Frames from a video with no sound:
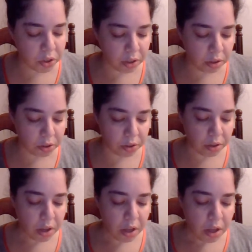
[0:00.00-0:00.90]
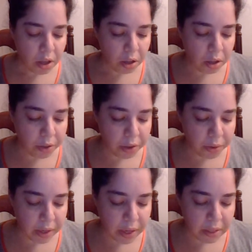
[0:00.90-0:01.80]
to culture. Although
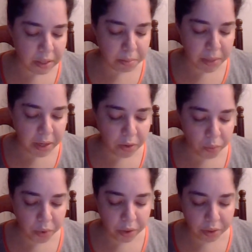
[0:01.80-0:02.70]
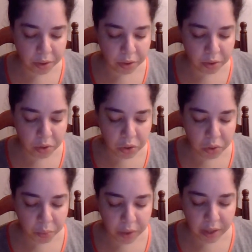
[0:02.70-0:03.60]
an estimated one-third to
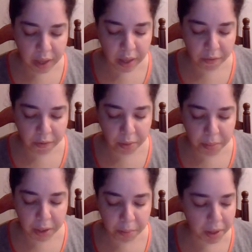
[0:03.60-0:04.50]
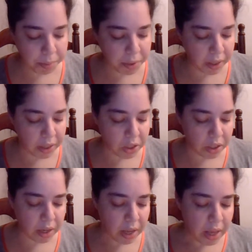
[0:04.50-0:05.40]
one-half of the male
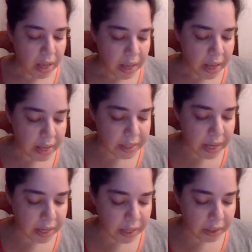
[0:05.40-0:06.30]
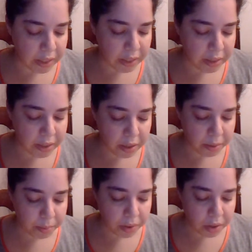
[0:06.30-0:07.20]
population has had at least
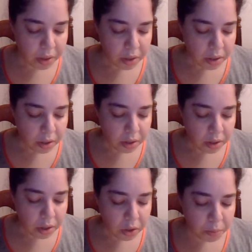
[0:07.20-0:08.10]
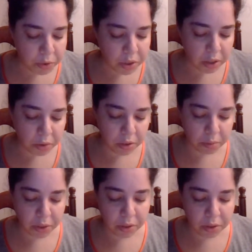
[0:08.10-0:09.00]
some homosexual
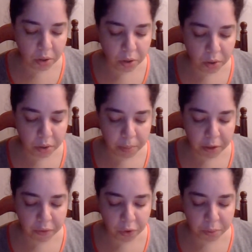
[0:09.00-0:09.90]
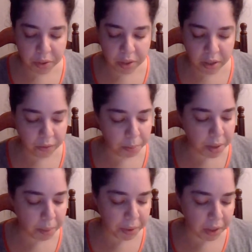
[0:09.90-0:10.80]
experience, only about 4% of the
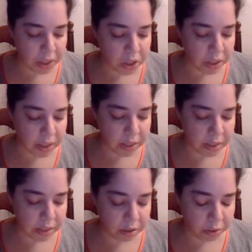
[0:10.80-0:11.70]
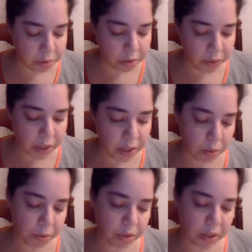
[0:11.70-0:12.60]
population is exclusively
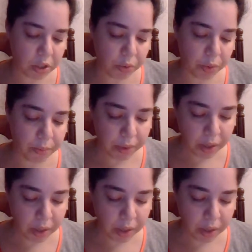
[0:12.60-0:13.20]
homosexual.